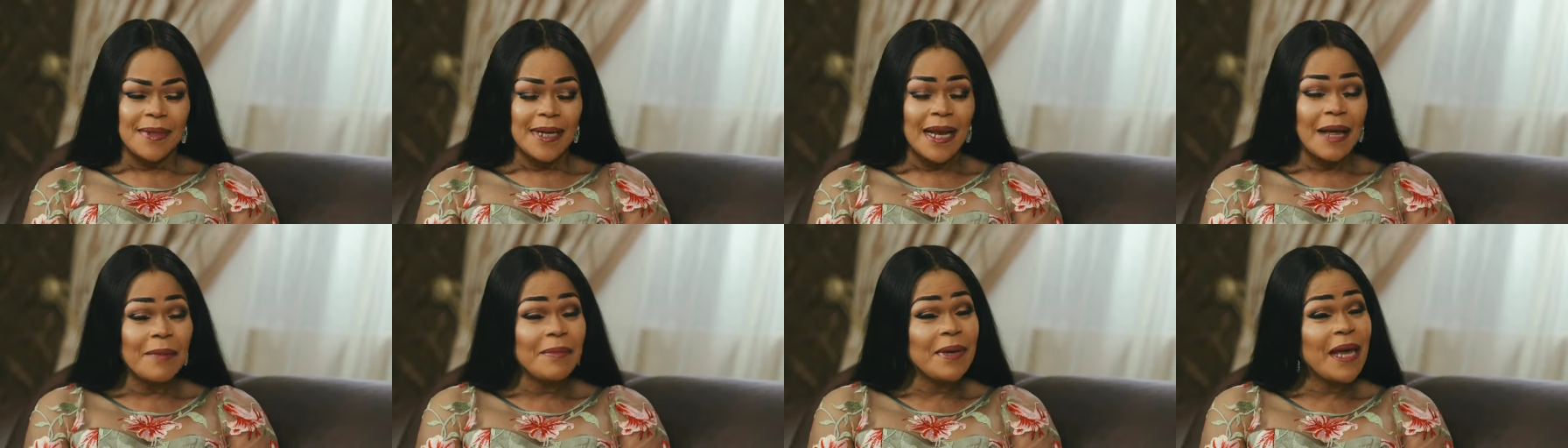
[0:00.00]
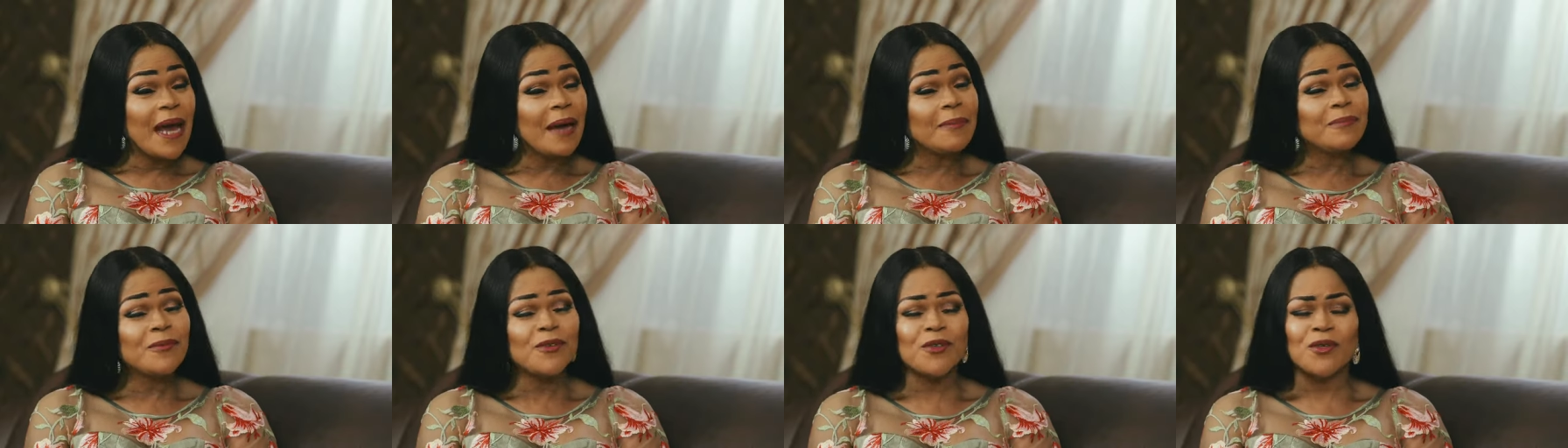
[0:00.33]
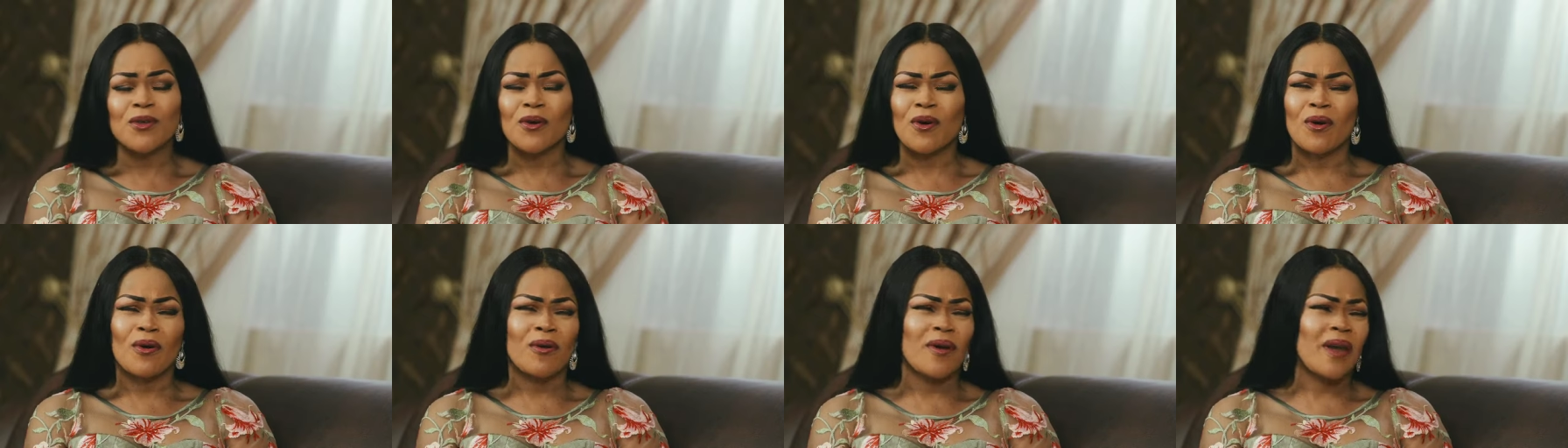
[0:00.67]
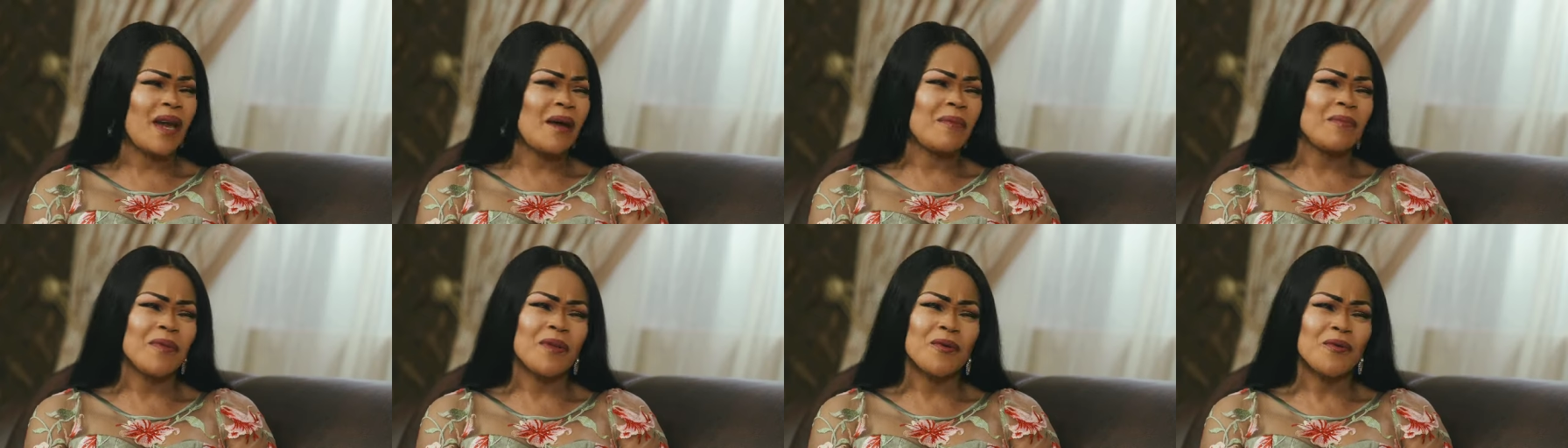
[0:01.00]
Mami, I'm
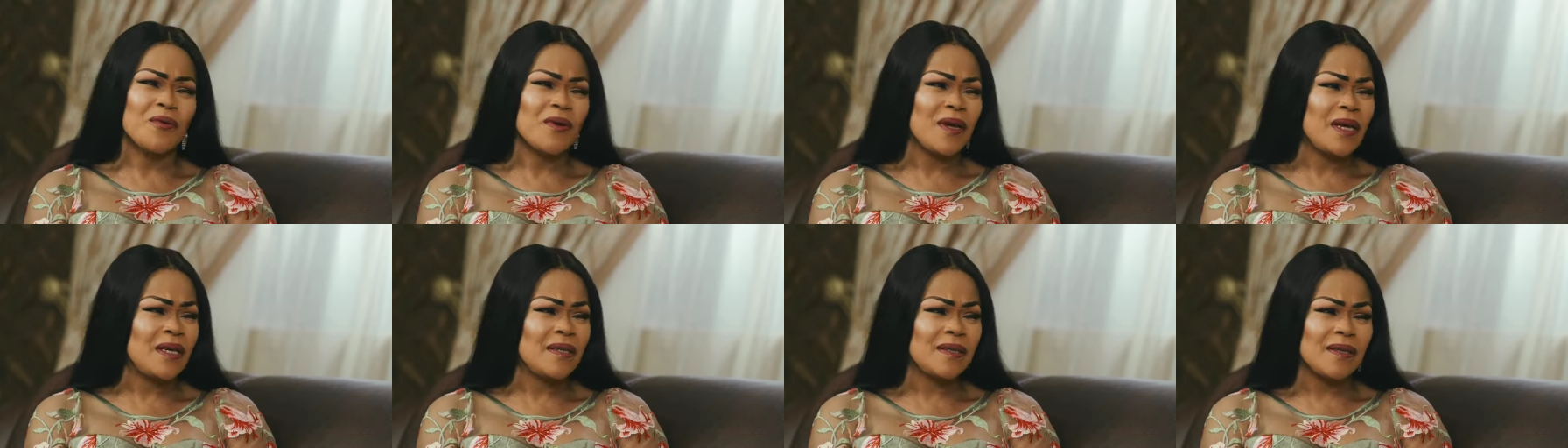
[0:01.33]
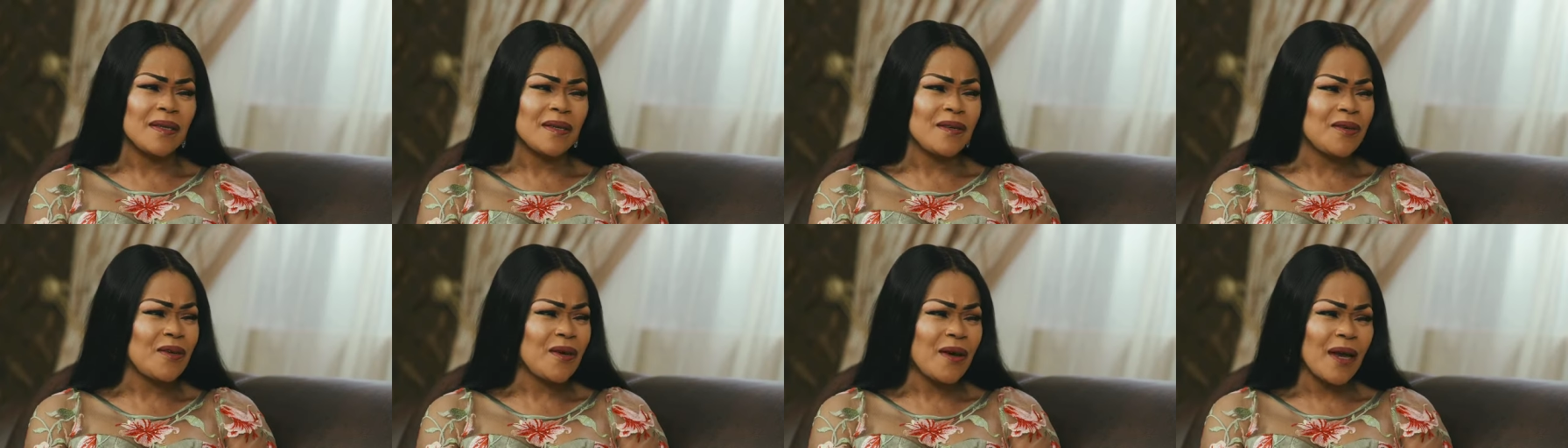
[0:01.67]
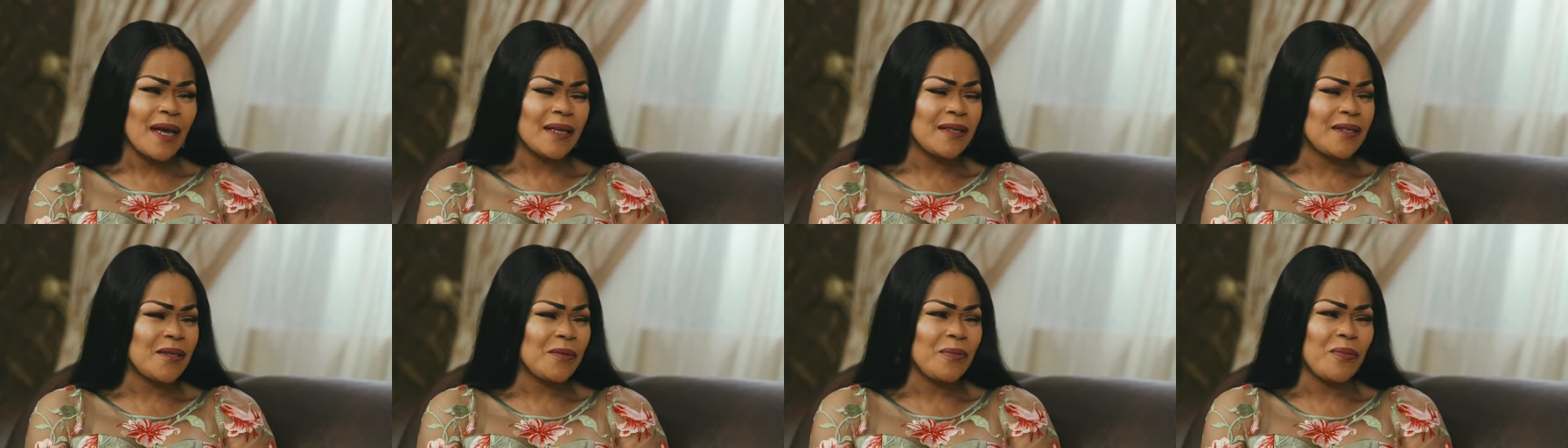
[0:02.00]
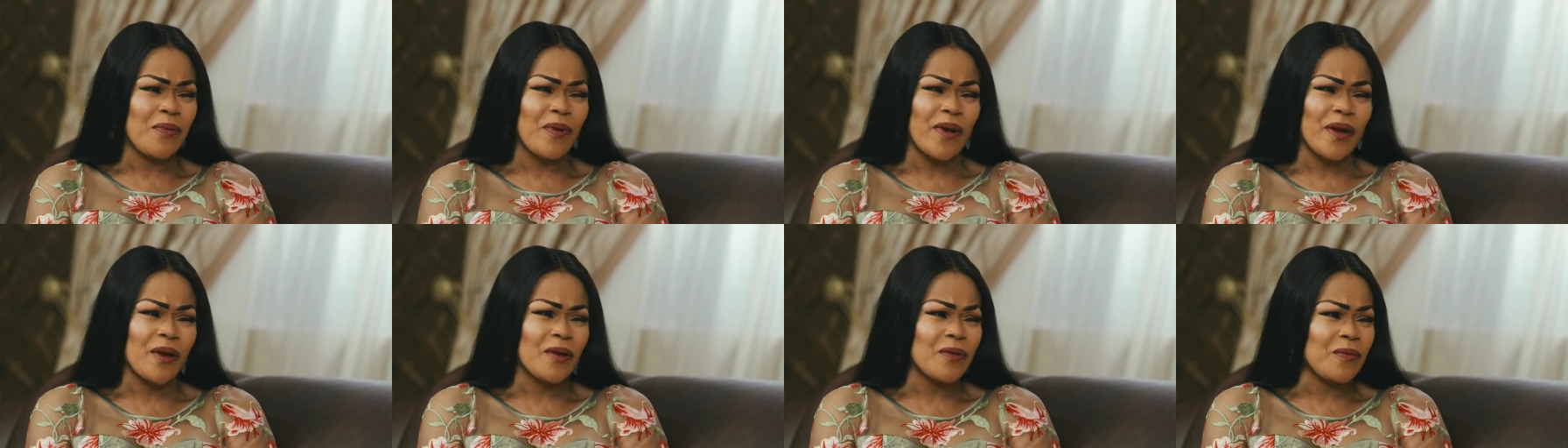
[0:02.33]
sorry I'm the reason you had to
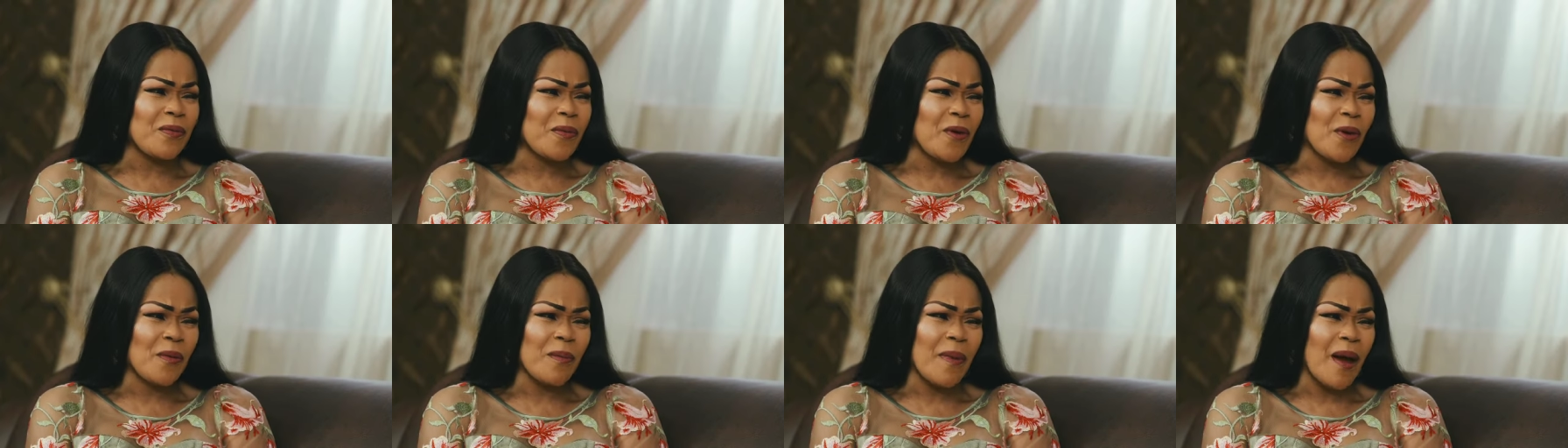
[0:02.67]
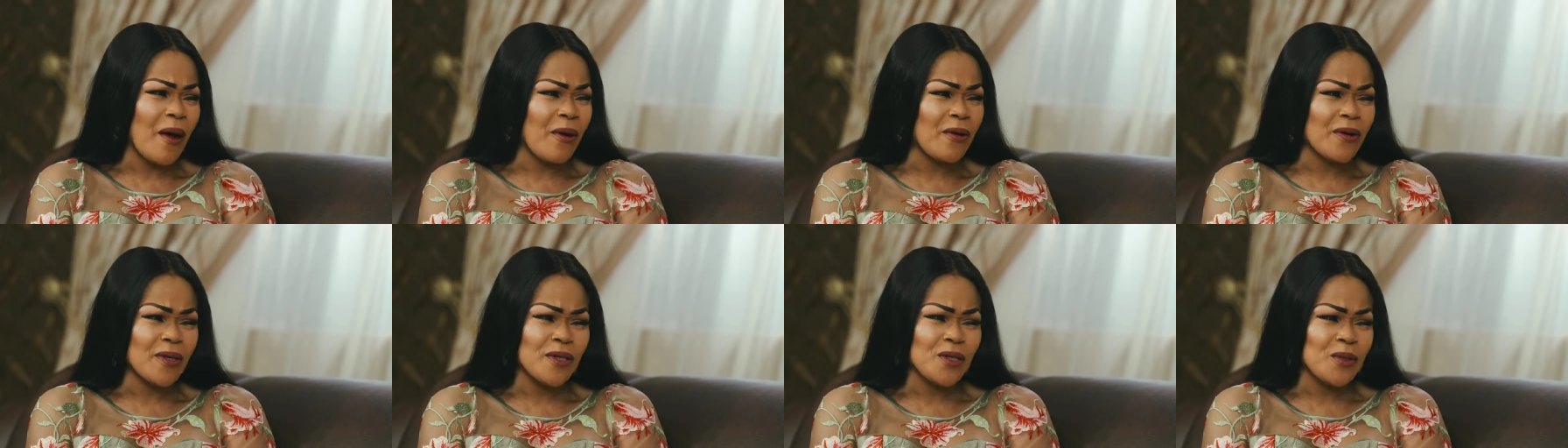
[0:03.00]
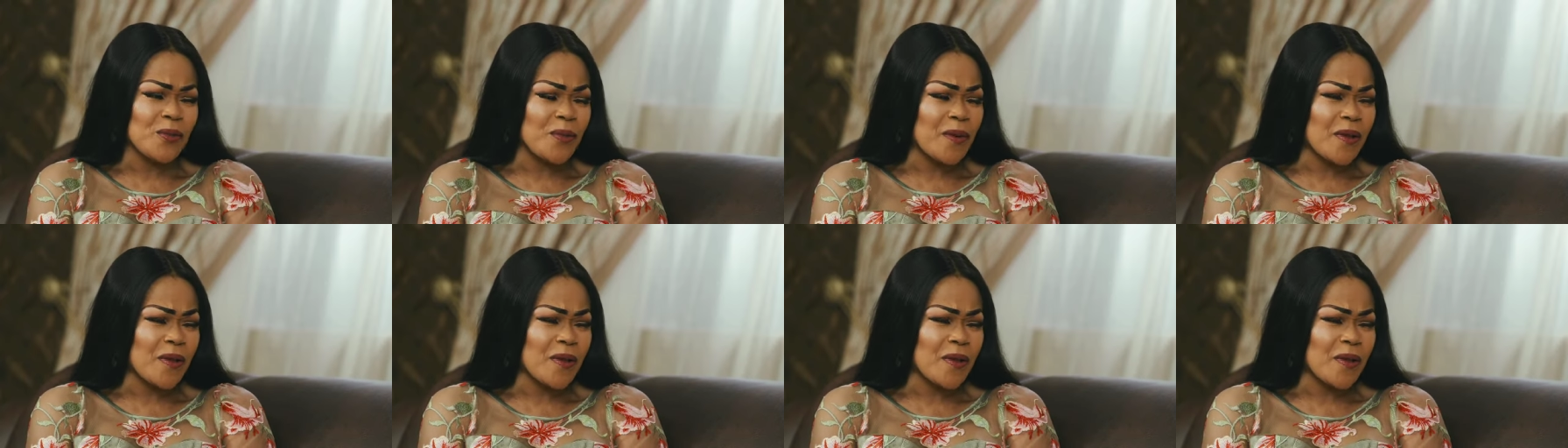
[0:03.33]
break up your marriage